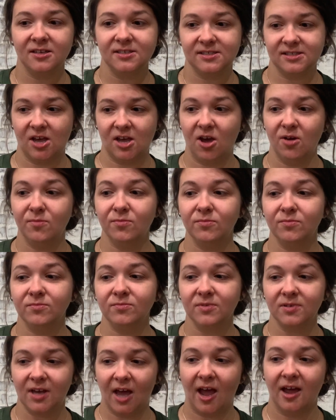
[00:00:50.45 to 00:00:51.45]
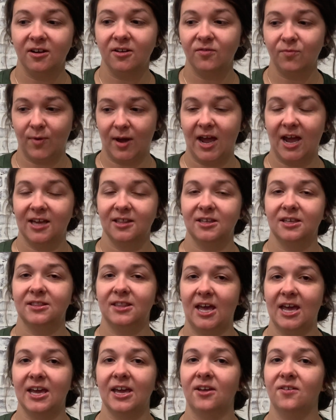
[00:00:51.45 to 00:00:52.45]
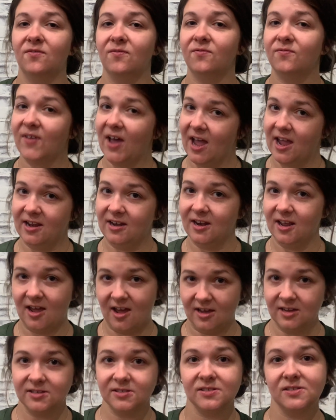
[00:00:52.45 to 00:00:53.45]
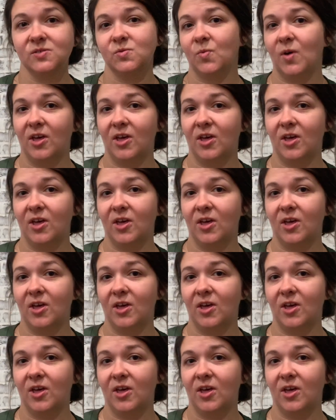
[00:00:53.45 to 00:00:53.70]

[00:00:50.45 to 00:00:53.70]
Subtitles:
some kind of way that they can find us,